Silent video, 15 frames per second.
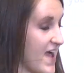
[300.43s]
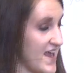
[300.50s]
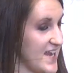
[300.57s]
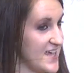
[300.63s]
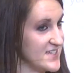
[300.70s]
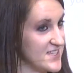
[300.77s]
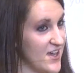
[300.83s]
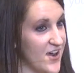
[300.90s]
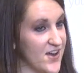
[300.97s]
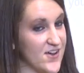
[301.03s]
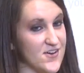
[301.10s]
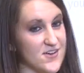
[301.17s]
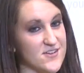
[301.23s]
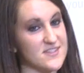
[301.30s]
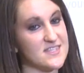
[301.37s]
finance
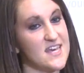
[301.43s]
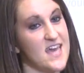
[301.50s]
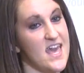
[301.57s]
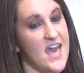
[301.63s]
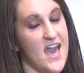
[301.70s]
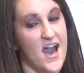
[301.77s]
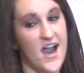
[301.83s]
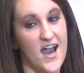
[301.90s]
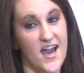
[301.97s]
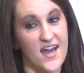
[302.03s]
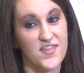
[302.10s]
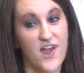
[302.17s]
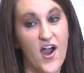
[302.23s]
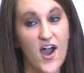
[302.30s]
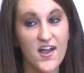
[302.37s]
articles.
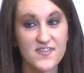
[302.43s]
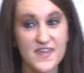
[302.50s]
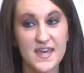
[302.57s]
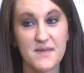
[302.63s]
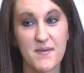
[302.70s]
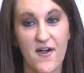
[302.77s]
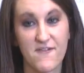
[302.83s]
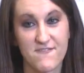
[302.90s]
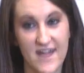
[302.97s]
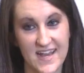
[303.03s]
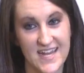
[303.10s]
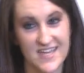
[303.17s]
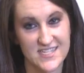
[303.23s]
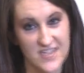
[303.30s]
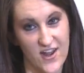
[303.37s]
The hard thing about
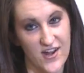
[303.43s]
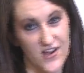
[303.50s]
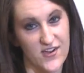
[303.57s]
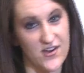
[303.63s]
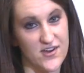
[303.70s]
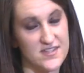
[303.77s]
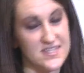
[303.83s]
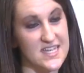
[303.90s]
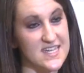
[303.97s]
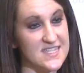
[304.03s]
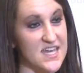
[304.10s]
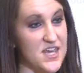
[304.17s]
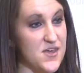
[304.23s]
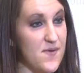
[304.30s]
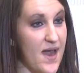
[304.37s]
finance articles is
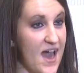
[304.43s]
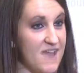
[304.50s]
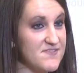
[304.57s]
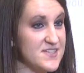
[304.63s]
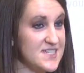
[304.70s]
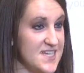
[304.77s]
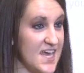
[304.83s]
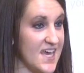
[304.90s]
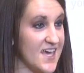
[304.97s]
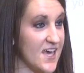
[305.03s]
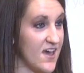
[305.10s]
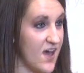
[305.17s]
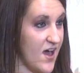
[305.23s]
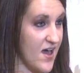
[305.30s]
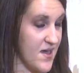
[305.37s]
that you have to take
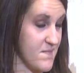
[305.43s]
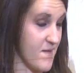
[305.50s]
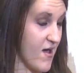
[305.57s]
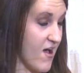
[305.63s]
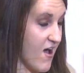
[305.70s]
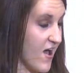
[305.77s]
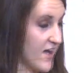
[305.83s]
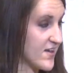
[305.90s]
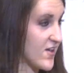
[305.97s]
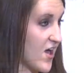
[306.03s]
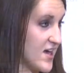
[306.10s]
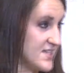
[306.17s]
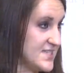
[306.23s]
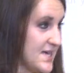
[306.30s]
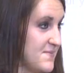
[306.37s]
hard
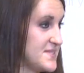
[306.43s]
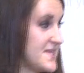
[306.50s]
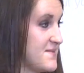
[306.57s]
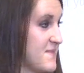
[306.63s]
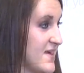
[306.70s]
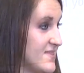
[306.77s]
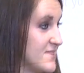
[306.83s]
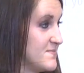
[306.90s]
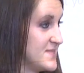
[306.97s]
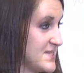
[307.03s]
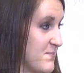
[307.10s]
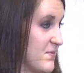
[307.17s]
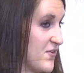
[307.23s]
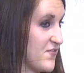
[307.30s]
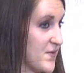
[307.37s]
concepts and make them
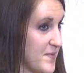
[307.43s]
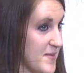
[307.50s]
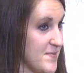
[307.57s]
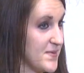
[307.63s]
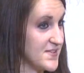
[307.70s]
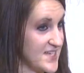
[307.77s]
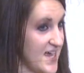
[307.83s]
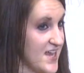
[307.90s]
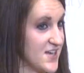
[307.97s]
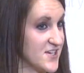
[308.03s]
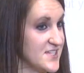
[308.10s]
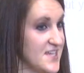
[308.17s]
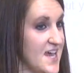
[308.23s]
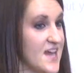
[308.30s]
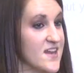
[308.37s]
simple for people to
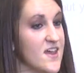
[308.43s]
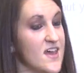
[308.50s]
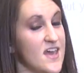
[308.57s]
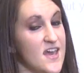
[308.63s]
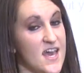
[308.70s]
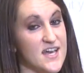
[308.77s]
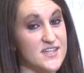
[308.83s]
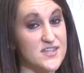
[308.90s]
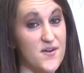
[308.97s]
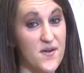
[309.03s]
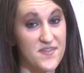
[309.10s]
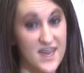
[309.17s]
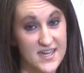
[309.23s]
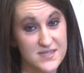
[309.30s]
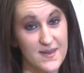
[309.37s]
understand. And
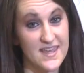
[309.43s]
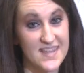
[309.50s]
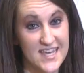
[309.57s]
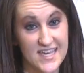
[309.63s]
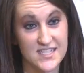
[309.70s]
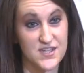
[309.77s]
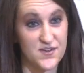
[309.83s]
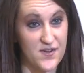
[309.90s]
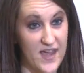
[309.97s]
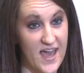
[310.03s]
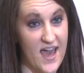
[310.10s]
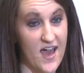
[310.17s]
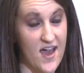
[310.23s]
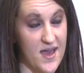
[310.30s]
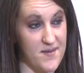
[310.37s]
so that's why I think it's a
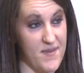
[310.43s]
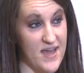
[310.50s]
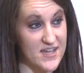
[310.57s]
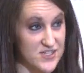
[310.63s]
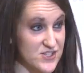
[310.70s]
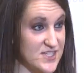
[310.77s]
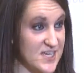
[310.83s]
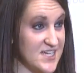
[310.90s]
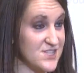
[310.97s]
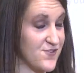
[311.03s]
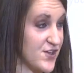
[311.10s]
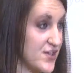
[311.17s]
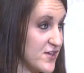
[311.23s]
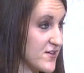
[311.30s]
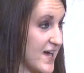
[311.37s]
great exercise
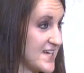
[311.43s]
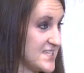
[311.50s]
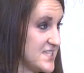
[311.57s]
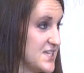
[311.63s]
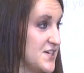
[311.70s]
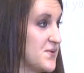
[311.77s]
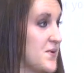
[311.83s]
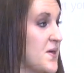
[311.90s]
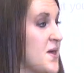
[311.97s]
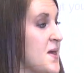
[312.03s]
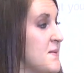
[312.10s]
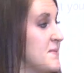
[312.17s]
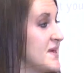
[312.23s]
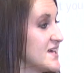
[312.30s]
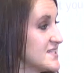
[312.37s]
for you guys to do,
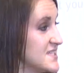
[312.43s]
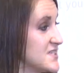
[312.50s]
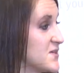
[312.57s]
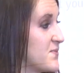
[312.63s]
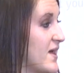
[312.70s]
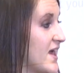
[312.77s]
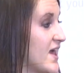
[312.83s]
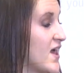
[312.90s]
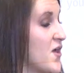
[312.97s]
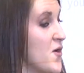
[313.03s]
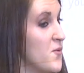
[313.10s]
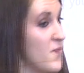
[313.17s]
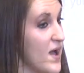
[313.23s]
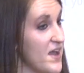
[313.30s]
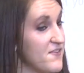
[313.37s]
because it's a way,
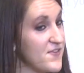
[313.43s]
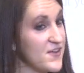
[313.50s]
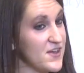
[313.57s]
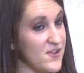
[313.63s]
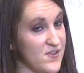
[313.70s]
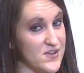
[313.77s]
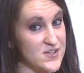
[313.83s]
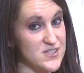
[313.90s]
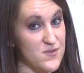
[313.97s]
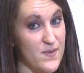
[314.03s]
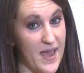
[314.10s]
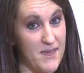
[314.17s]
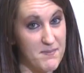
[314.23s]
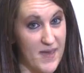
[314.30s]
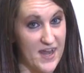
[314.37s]
one, for you to learn to
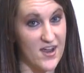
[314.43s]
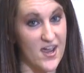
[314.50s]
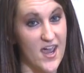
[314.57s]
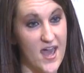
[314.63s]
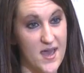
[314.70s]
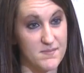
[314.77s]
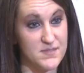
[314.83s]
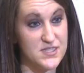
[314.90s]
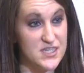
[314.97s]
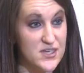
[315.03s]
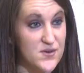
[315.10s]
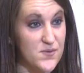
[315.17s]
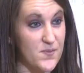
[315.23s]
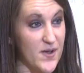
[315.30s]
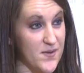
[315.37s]
write better,
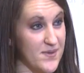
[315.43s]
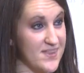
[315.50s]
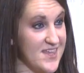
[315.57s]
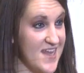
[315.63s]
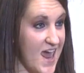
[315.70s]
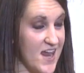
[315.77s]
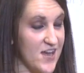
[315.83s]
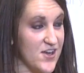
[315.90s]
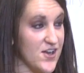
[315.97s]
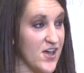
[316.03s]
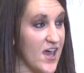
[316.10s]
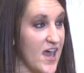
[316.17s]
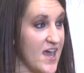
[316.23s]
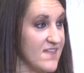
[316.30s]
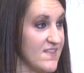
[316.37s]
two, work with an
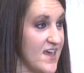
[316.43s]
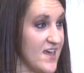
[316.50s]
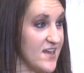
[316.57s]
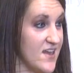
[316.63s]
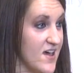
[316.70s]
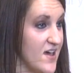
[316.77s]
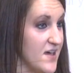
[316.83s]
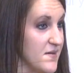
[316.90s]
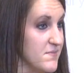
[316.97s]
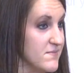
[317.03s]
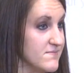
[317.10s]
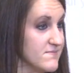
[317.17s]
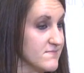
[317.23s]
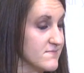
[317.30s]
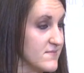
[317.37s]
editor, and then
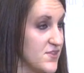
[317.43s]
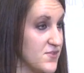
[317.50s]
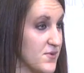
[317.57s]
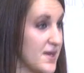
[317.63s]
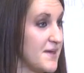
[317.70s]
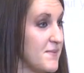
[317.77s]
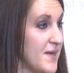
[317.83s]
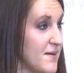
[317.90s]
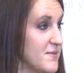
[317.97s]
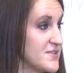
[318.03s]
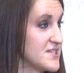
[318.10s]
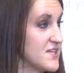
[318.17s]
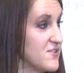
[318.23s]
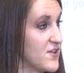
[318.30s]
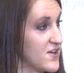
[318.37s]
three, be
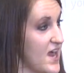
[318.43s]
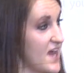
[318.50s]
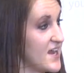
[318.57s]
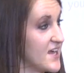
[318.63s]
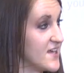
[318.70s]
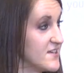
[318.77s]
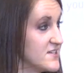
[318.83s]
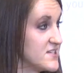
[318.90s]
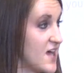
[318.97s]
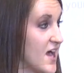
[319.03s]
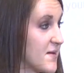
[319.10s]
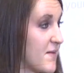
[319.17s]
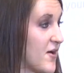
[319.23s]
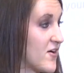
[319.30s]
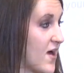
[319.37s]
able to learn how to
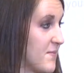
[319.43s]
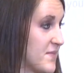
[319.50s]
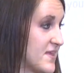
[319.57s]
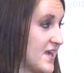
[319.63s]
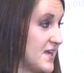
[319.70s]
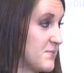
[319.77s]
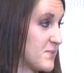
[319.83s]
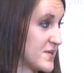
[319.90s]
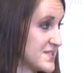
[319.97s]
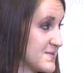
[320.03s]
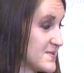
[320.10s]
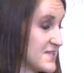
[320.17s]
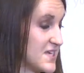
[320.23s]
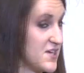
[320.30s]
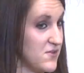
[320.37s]
talk about complicated
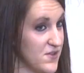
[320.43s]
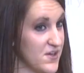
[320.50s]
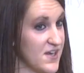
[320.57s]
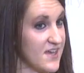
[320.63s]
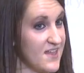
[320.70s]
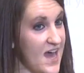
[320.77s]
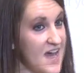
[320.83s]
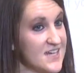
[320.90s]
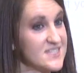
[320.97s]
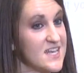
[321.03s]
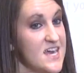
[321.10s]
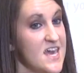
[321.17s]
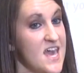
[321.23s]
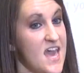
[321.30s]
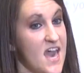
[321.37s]
principles that you learn in class
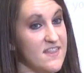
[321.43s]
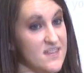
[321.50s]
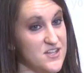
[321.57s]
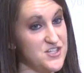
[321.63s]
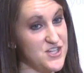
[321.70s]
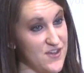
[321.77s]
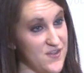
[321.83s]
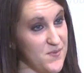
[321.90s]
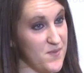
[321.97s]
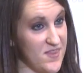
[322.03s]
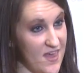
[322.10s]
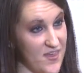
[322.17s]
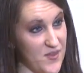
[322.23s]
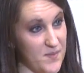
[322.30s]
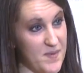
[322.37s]
and then share them
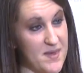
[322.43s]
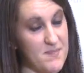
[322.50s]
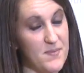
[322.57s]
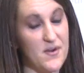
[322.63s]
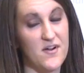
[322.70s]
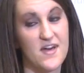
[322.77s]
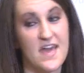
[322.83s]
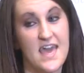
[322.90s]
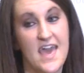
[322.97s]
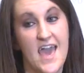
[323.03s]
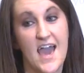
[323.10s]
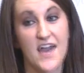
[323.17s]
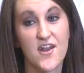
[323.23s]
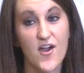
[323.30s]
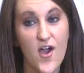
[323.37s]
with other people.
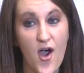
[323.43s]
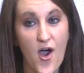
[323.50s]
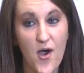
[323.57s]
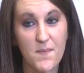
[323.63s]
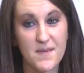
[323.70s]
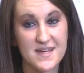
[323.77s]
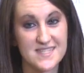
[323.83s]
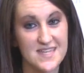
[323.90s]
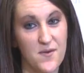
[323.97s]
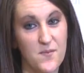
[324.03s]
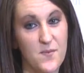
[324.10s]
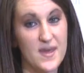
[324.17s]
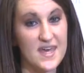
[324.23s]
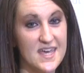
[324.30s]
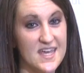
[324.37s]
And our hope is
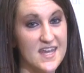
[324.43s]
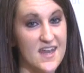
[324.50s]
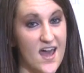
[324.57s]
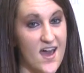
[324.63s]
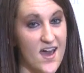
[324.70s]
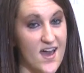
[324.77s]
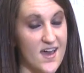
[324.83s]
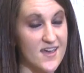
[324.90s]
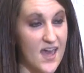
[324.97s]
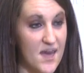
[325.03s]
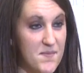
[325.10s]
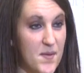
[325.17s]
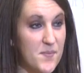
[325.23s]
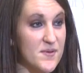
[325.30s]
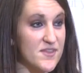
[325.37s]
that we can
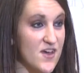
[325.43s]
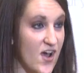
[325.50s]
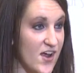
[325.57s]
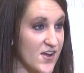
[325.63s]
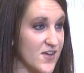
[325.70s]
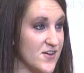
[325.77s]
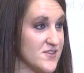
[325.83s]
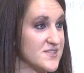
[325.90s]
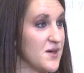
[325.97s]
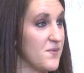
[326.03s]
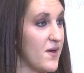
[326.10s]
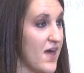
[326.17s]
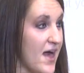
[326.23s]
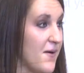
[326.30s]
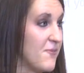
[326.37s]
come up with articles that
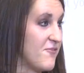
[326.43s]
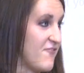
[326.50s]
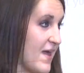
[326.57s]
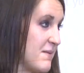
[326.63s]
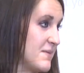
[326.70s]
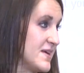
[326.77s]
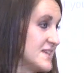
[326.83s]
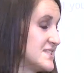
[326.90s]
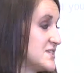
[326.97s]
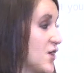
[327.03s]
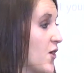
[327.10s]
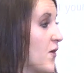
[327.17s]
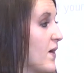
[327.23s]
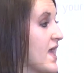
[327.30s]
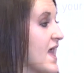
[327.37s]
will help families.
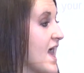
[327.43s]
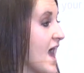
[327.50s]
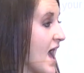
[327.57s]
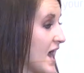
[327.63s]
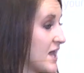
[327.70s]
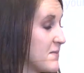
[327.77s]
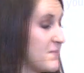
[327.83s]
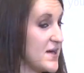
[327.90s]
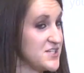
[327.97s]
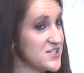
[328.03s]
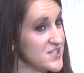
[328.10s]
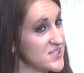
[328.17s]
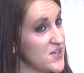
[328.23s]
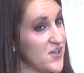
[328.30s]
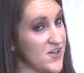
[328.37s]
So how to
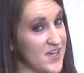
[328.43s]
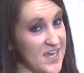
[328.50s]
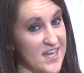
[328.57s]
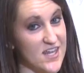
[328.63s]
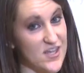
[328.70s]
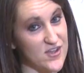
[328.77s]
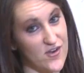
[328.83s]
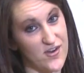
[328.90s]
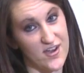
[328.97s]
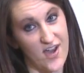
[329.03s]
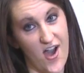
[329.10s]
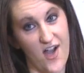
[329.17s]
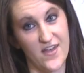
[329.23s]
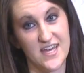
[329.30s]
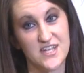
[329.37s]
budget so your kid can go to
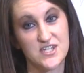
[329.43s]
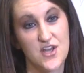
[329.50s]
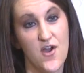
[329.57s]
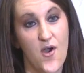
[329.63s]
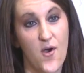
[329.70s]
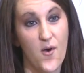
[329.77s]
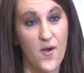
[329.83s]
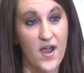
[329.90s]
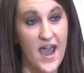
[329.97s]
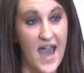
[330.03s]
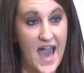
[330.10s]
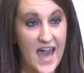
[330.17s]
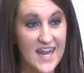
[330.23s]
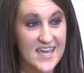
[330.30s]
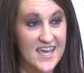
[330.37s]
college, or
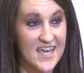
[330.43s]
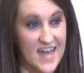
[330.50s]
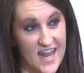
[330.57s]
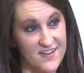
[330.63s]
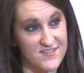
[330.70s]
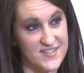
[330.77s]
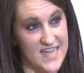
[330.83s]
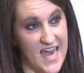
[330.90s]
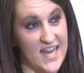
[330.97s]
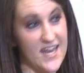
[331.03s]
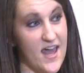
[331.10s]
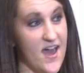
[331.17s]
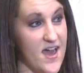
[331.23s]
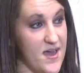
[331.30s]
how to get out of debt,